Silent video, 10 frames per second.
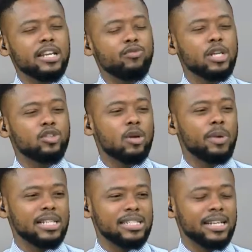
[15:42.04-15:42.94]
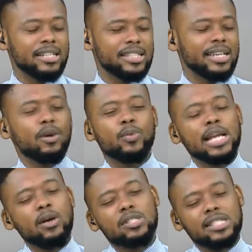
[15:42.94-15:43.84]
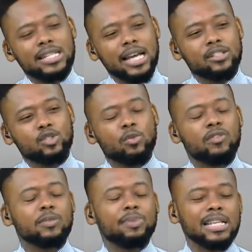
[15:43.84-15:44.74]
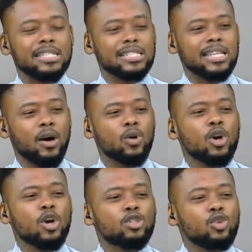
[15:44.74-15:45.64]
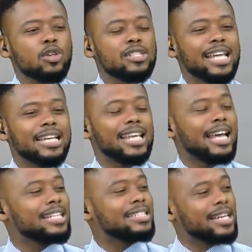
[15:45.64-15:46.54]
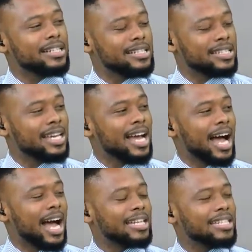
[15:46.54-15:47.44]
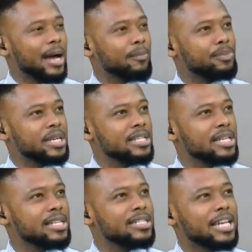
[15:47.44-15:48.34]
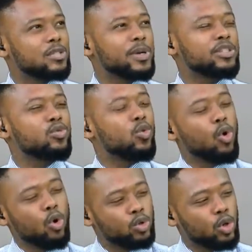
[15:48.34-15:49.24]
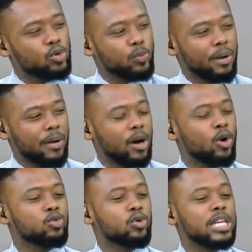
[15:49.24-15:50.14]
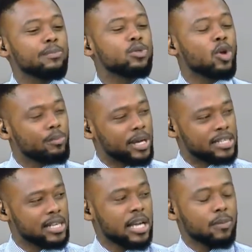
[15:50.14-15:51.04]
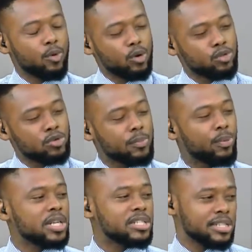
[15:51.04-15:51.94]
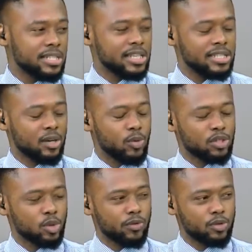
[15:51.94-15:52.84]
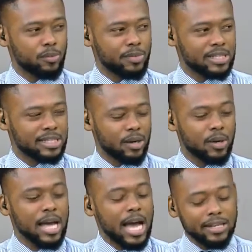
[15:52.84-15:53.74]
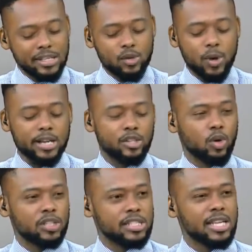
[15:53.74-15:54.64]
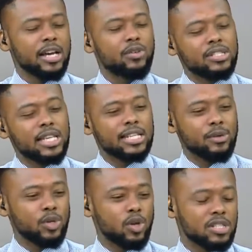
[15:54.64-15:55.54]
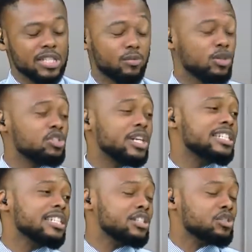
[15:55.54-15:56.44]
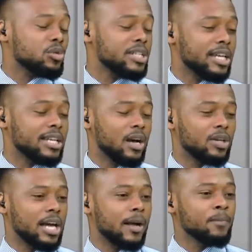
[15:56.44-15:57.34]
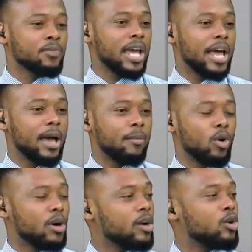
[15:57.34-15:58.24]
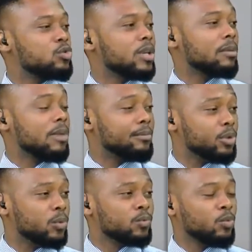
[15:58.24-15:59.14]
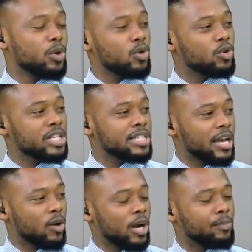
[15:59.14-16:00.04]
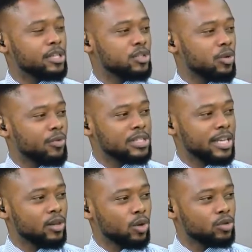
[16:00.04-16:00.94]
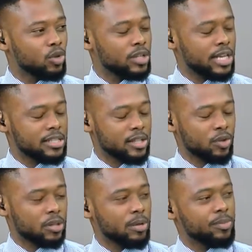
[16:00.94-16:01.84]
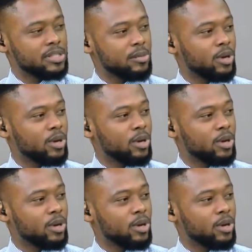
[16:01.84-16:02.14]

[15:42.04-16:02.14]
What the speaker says: if we talk about integrity, can we now say that some of the parties now don't sideline integrity and they are being desperate to hold on to power or to keep numbers? Because you know, say politics is a question of numbers now. And the reason why they talk this, recently we don't see the most trending issue here now. Oga Godswill Akpabio, we go greet Oga Presido for inside London. That's talking about President